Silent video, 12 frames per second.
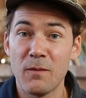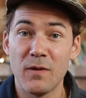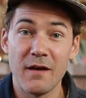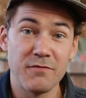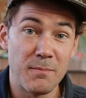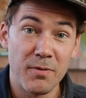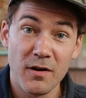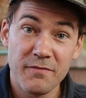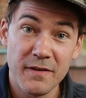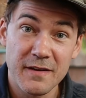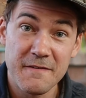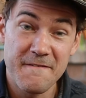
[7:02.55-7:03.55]
We have the
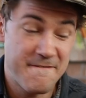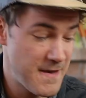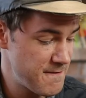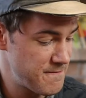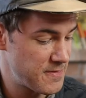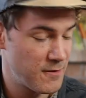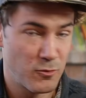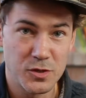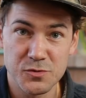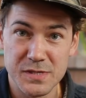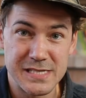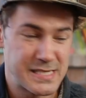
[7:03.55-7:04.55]
perfect fifth,
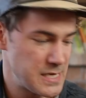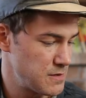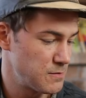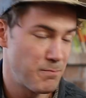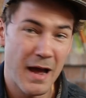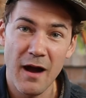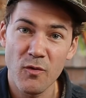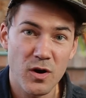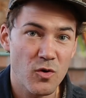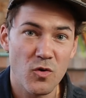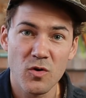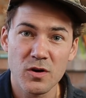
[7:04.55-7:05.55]
which we see in
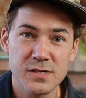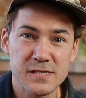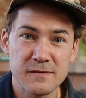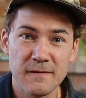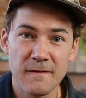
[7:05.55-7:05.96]
power chords.